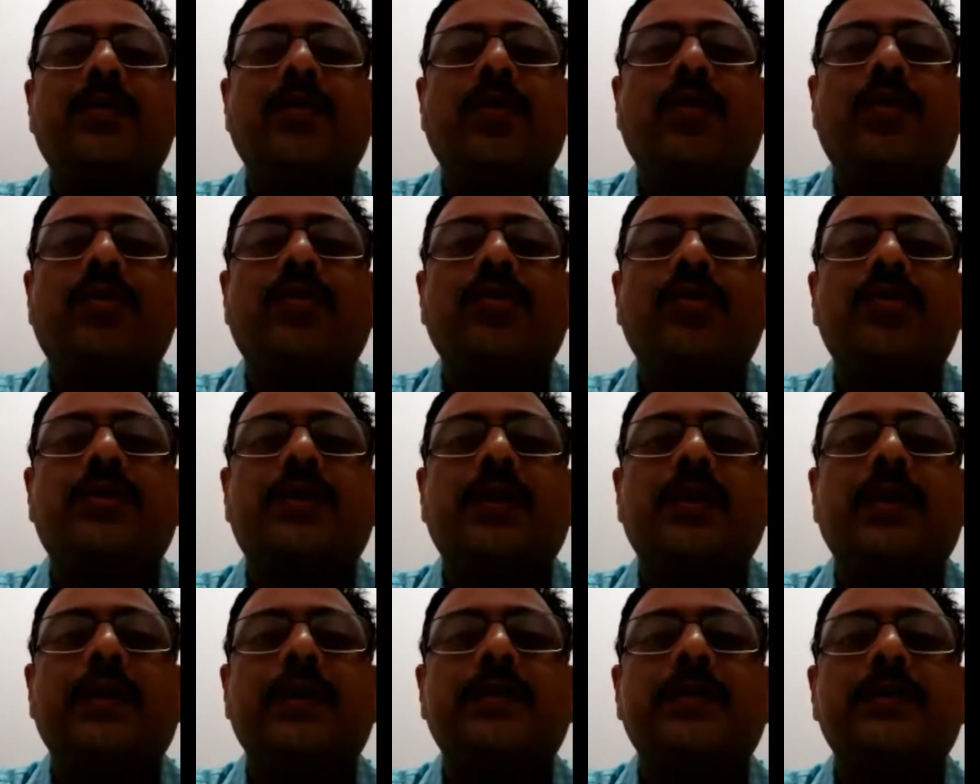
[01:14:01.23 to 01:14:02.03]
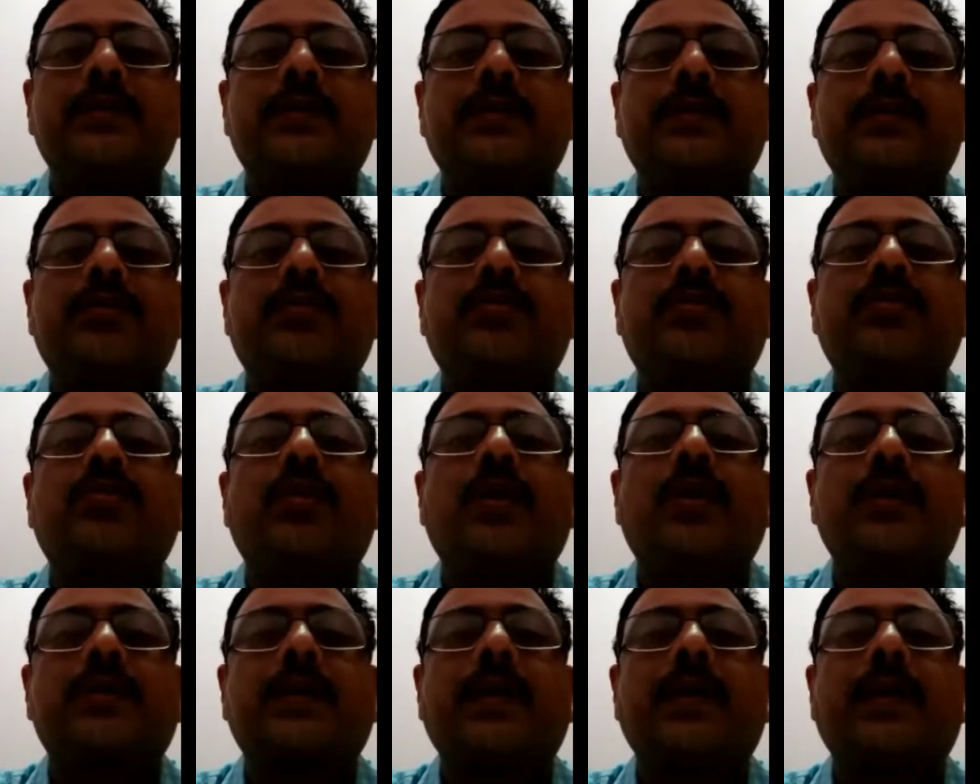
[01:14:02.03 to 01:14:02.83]
students can also
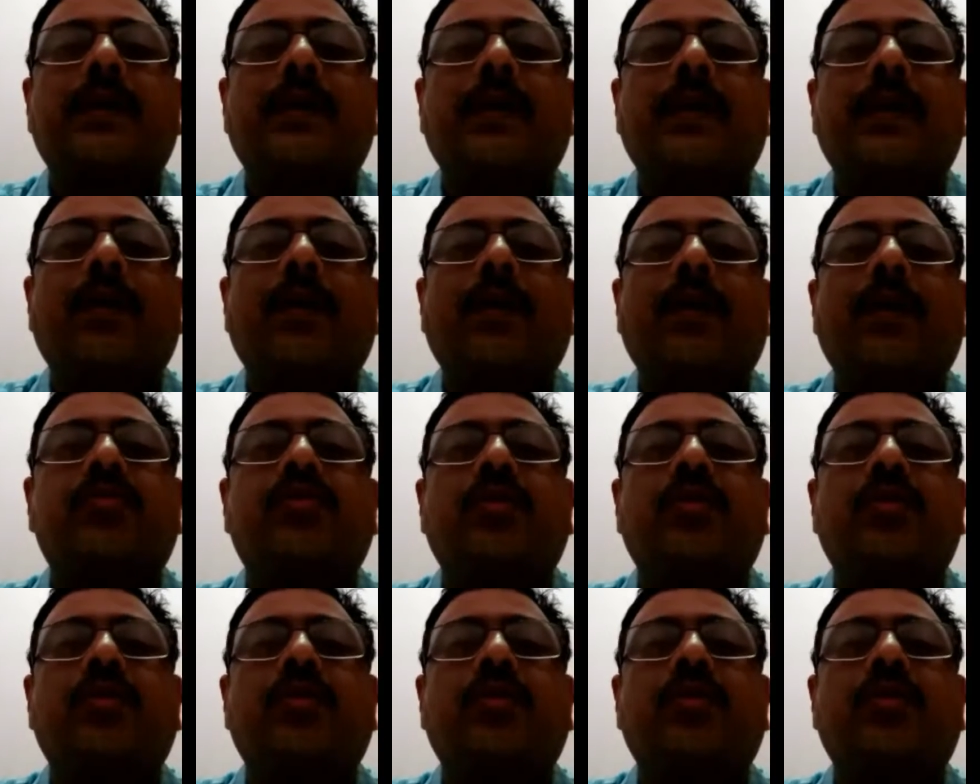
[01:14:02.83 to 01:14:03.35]
learners can also